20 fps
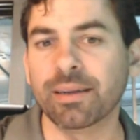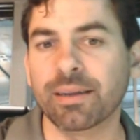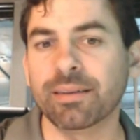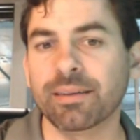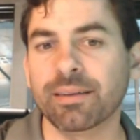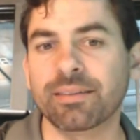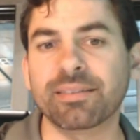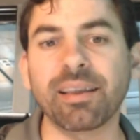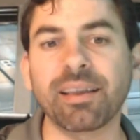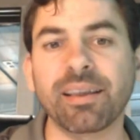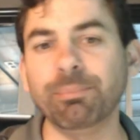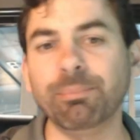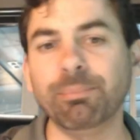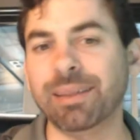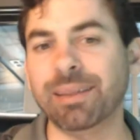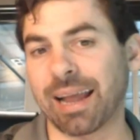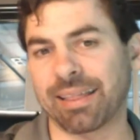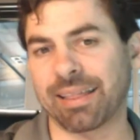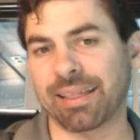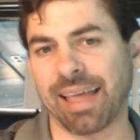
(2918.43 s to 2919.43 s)
Something like
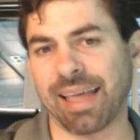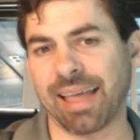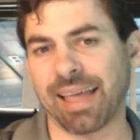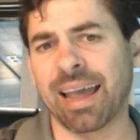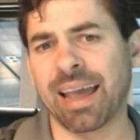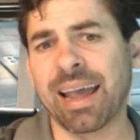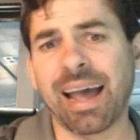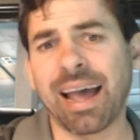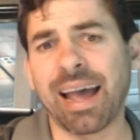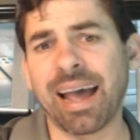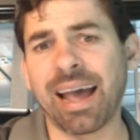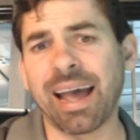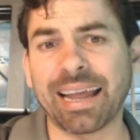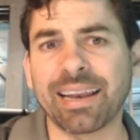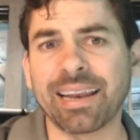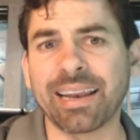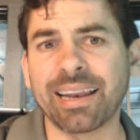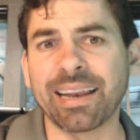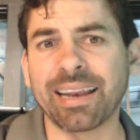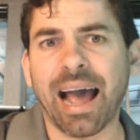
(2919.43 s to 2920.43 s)
that. Again,
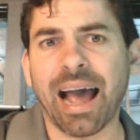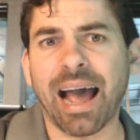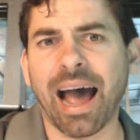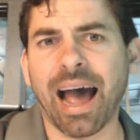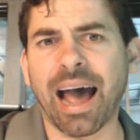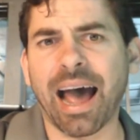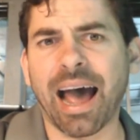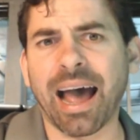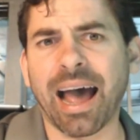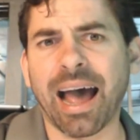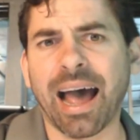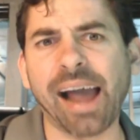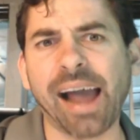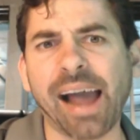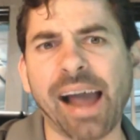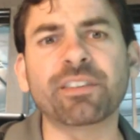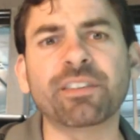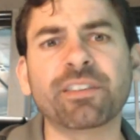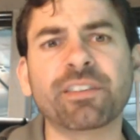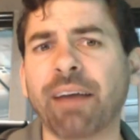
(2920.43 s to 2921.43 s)

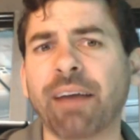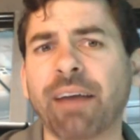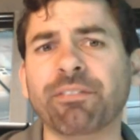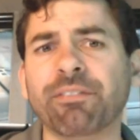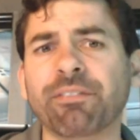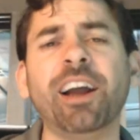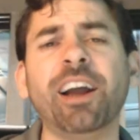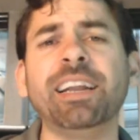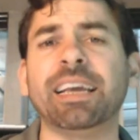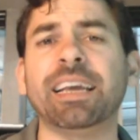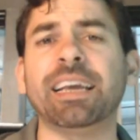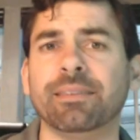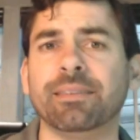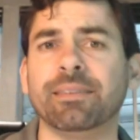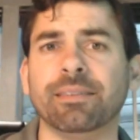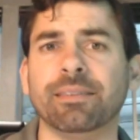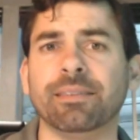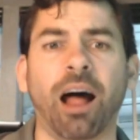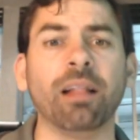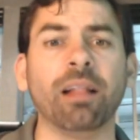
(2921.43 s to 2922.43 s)
I've run it a
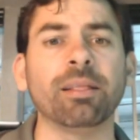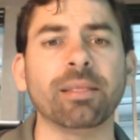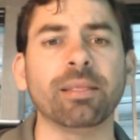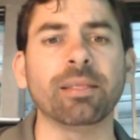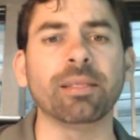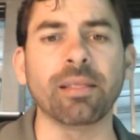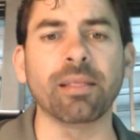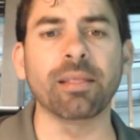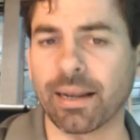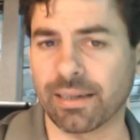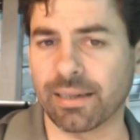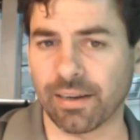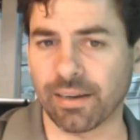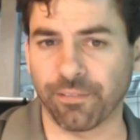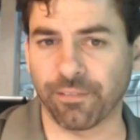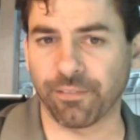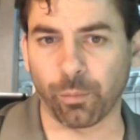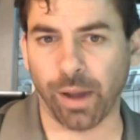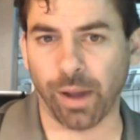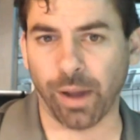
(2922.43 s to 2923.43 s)
lot of different
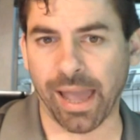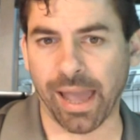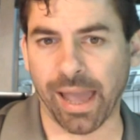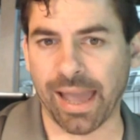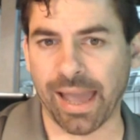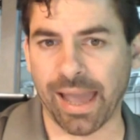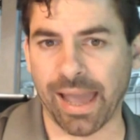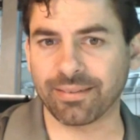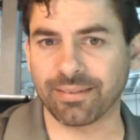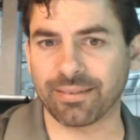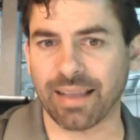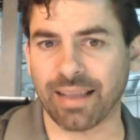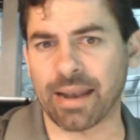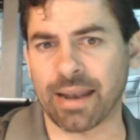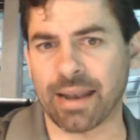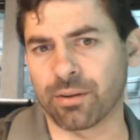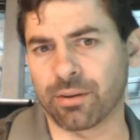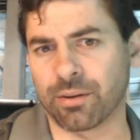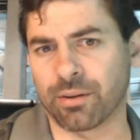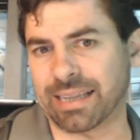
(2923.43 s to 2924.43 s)
ways. I
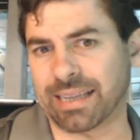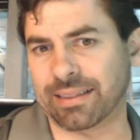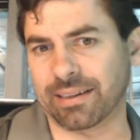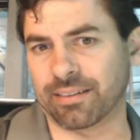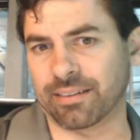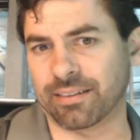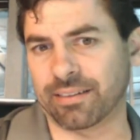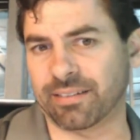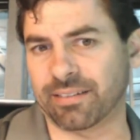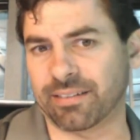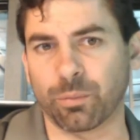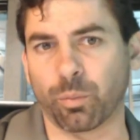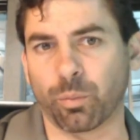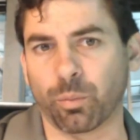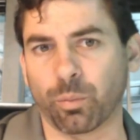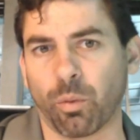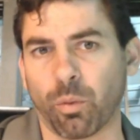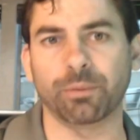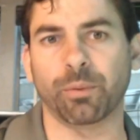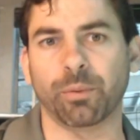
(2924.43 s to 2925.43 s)
don't think there's any
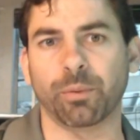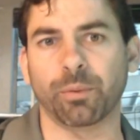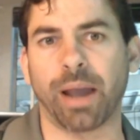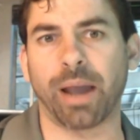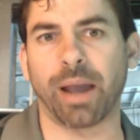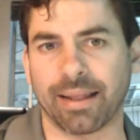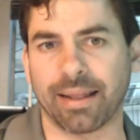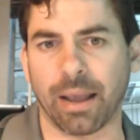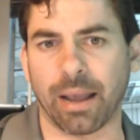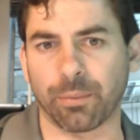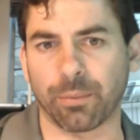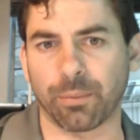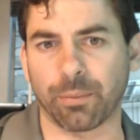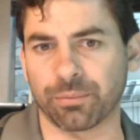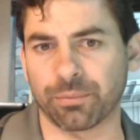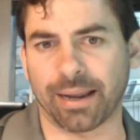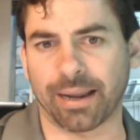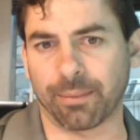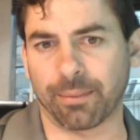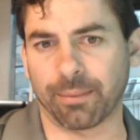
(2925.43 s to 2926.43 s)
one way that I would
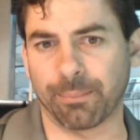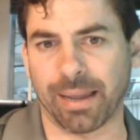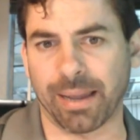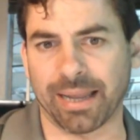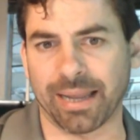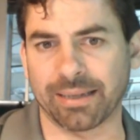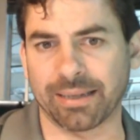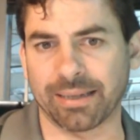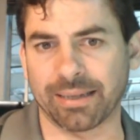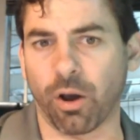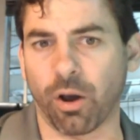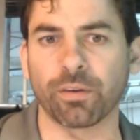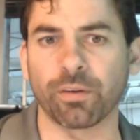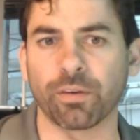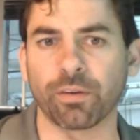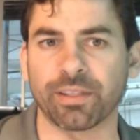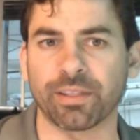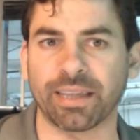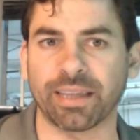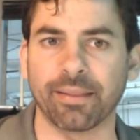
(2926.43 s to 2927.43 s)
recommend over the
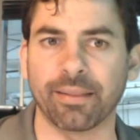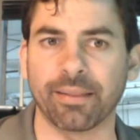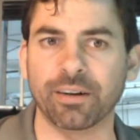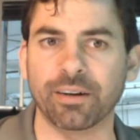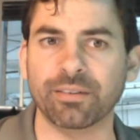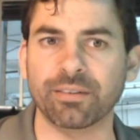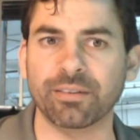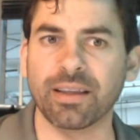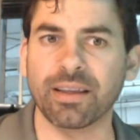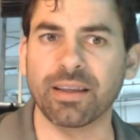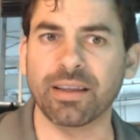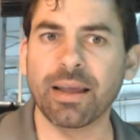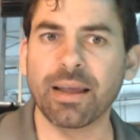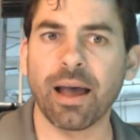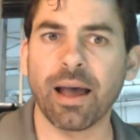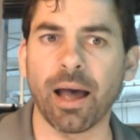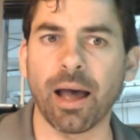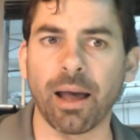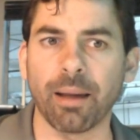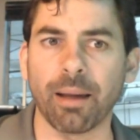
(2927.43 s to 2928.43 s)
others.
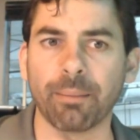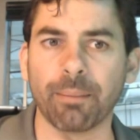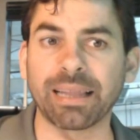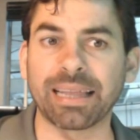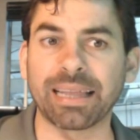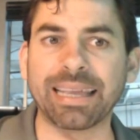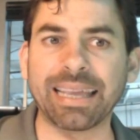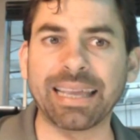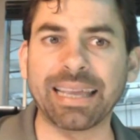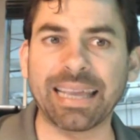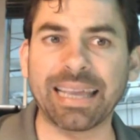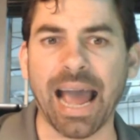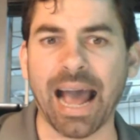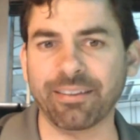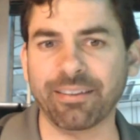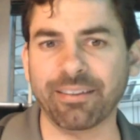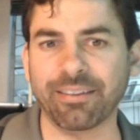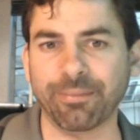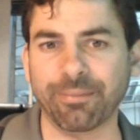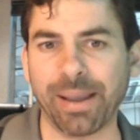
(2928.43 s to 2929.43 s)
The key
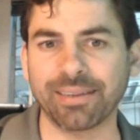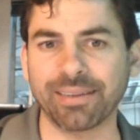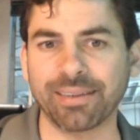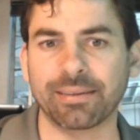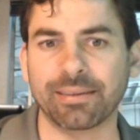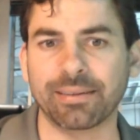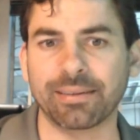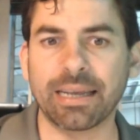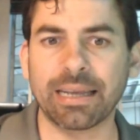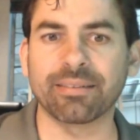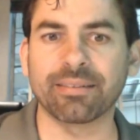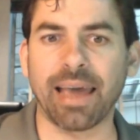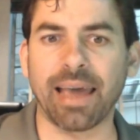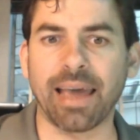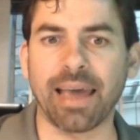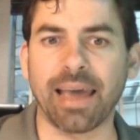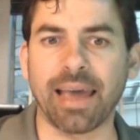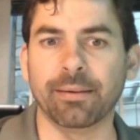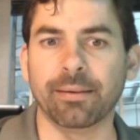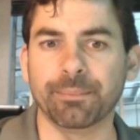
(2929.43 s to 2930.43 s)
aspect is
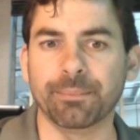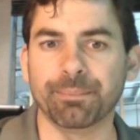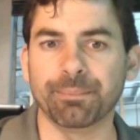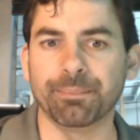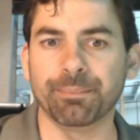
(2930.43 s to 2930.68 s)
that